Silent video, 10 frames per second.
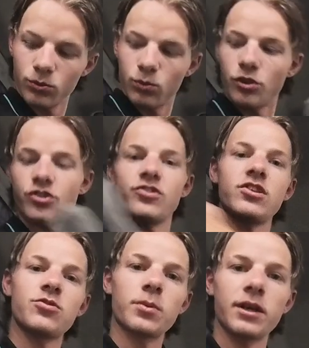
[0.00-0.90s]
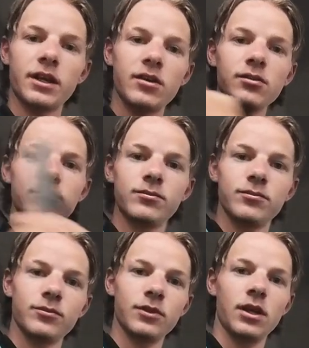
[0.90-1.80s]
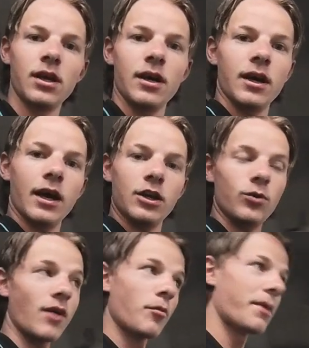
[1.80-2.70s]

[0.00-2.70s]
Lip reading: which is this one here, and you'll have a